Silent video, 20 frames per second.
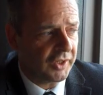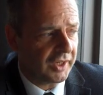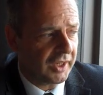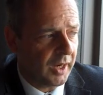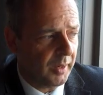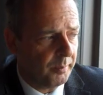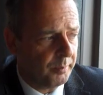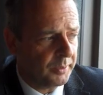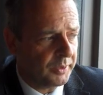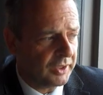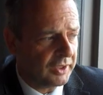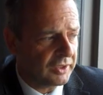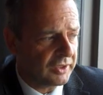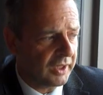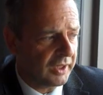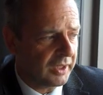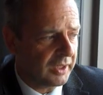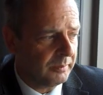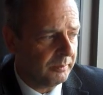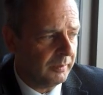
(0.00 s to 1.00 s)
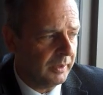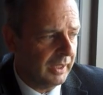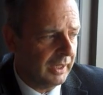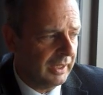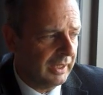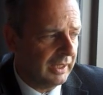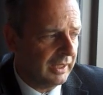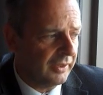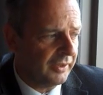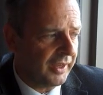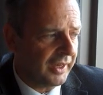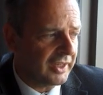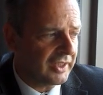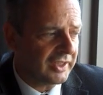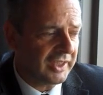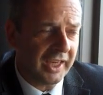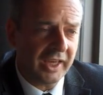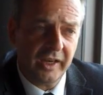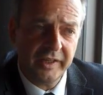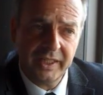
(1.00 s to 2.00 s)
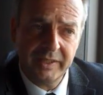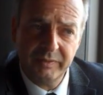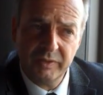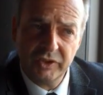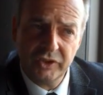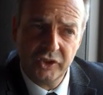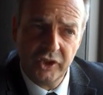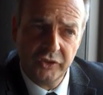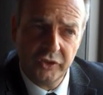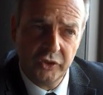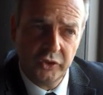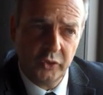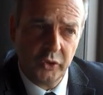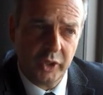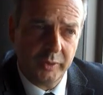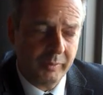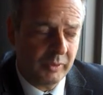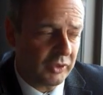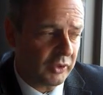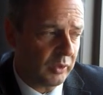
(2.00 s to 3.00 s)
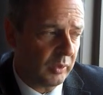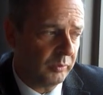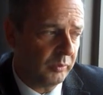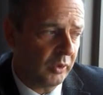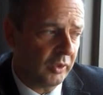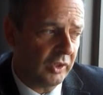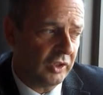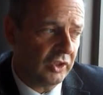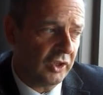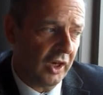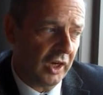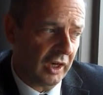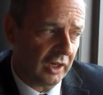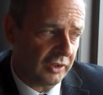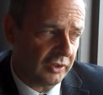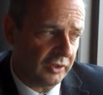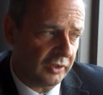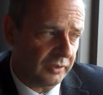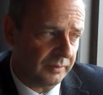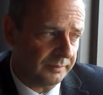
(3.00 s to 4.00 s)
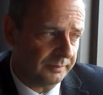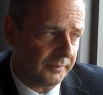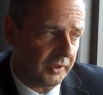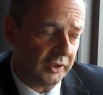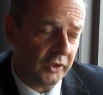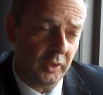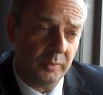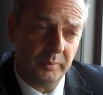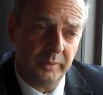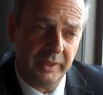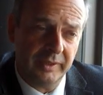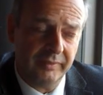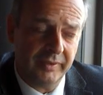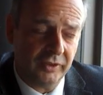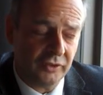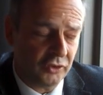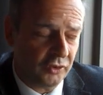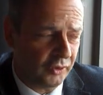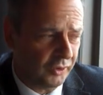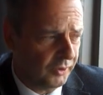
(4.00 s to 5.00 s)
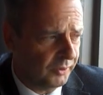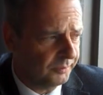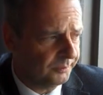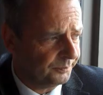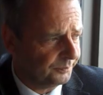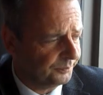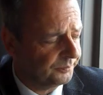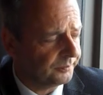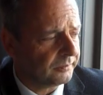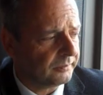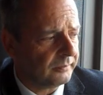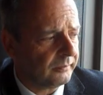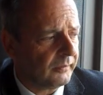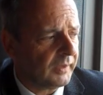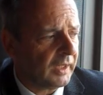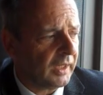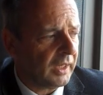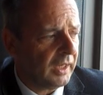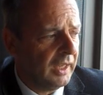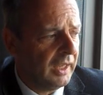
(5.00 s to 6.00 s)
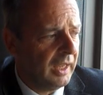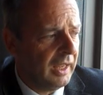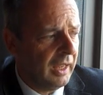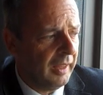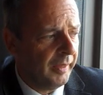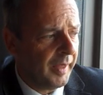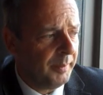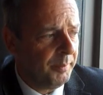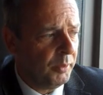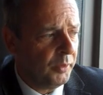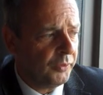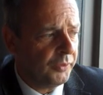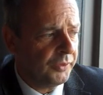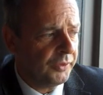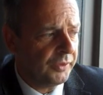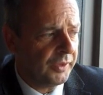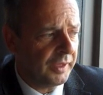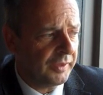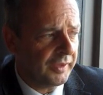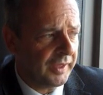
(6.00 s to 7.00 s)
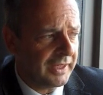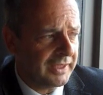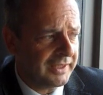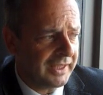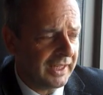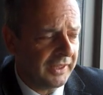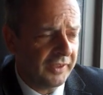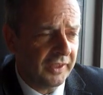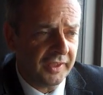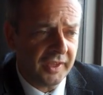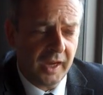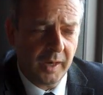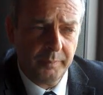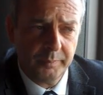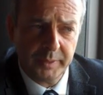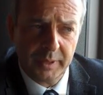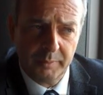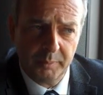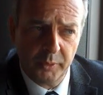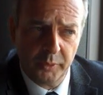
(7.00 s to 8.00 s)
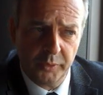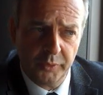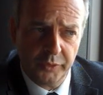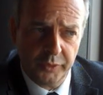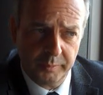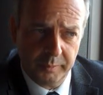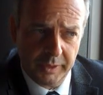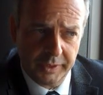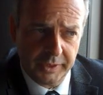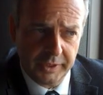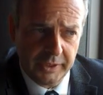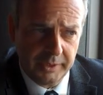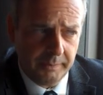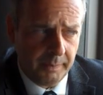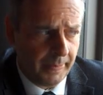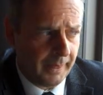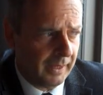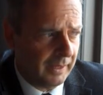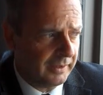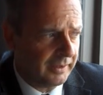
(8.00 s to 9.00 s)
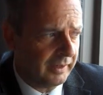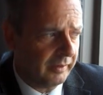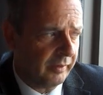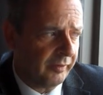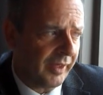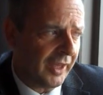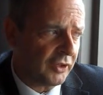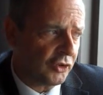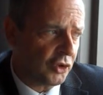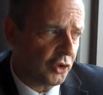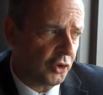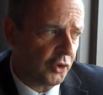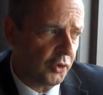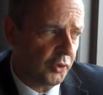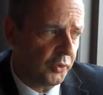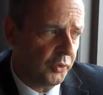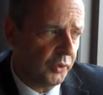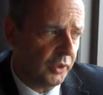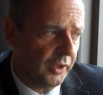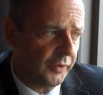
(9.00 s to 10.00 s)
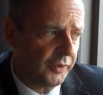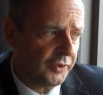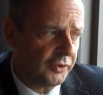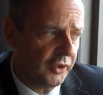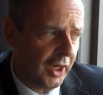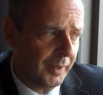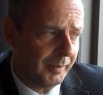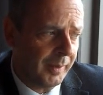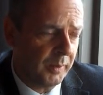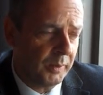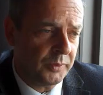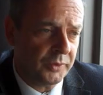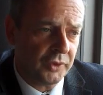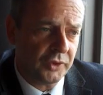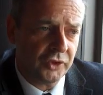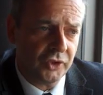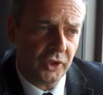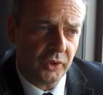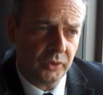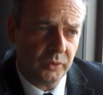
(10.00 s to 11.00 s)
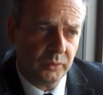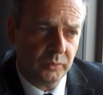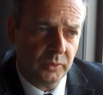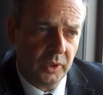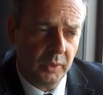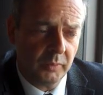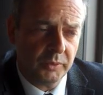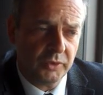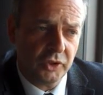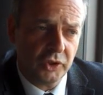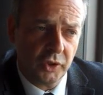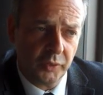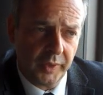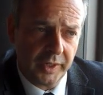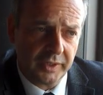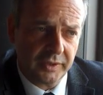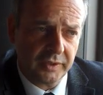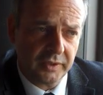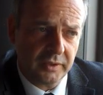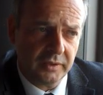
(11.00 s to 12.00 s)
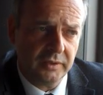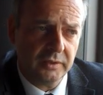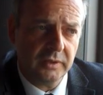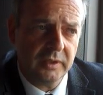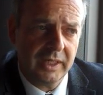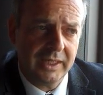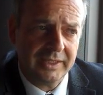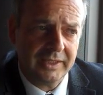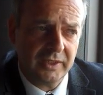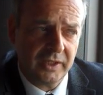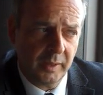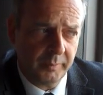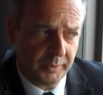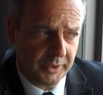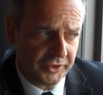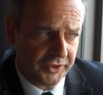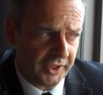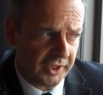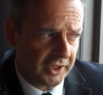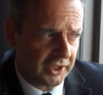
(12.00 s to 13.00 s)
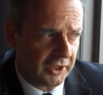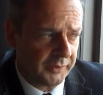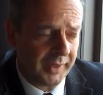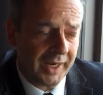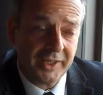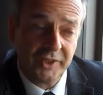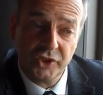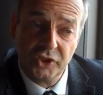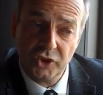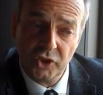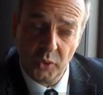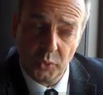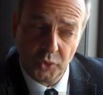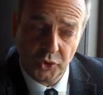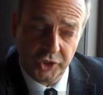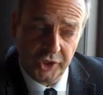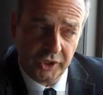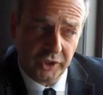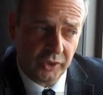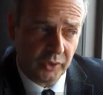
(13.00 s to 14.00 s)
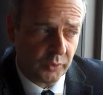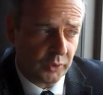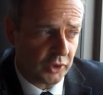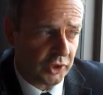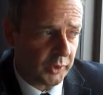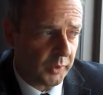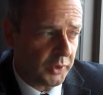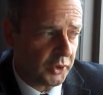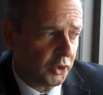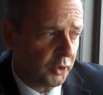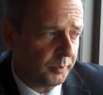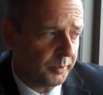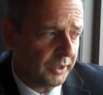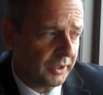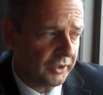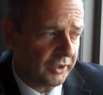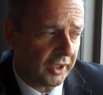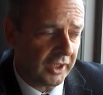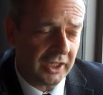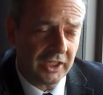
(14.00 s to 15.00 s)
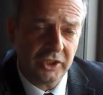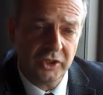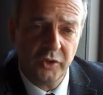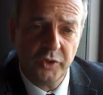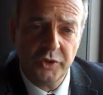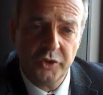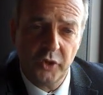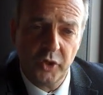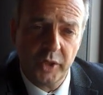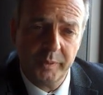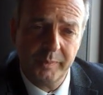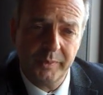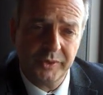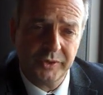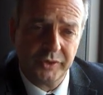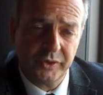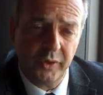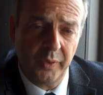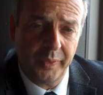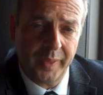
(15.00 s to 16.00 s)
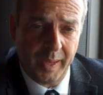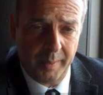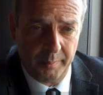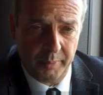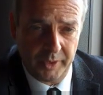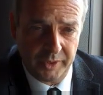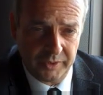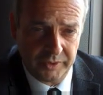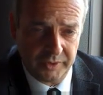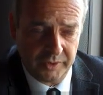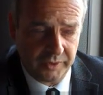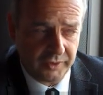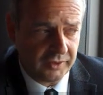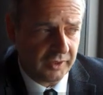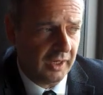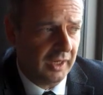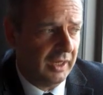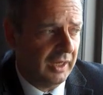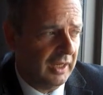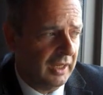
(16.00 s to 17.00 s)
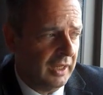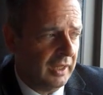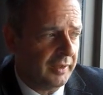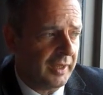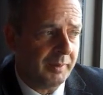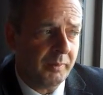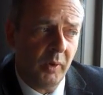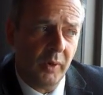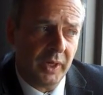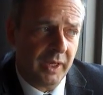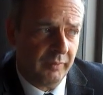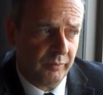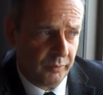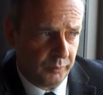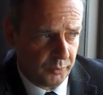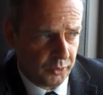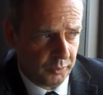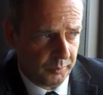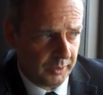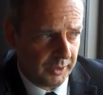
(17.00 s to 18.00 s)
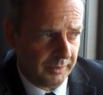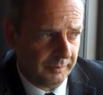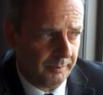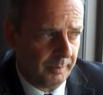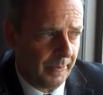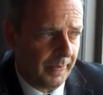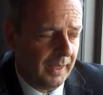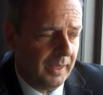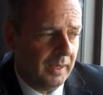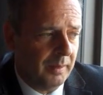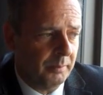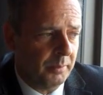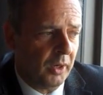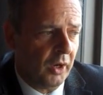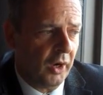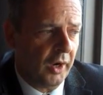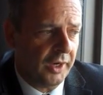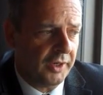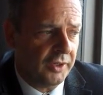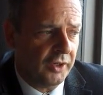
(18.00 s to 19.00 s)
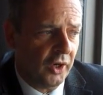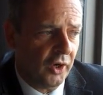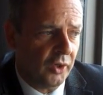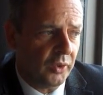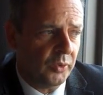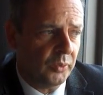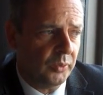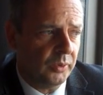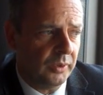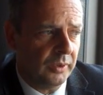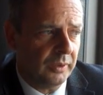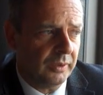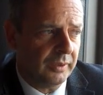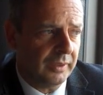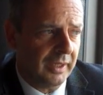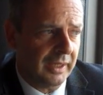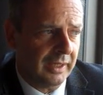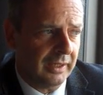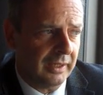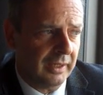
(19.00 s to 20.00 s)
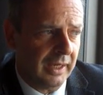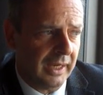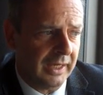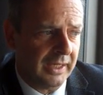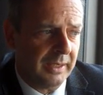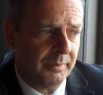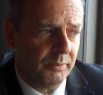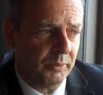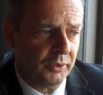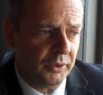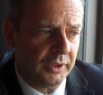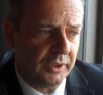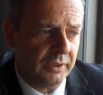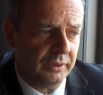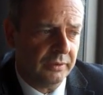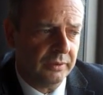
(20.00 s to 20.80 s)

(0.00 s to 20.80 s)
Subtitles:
the company's name, they say I never signed the documents, so I'm not entitled to them. I don't believe that's true. They say the company borrowed the money. Now, if that's true, at the time I was a director and company secretary and sole shareholder, so I should be entitled to the documents on that basis. They won't give them to me, but I know that anybody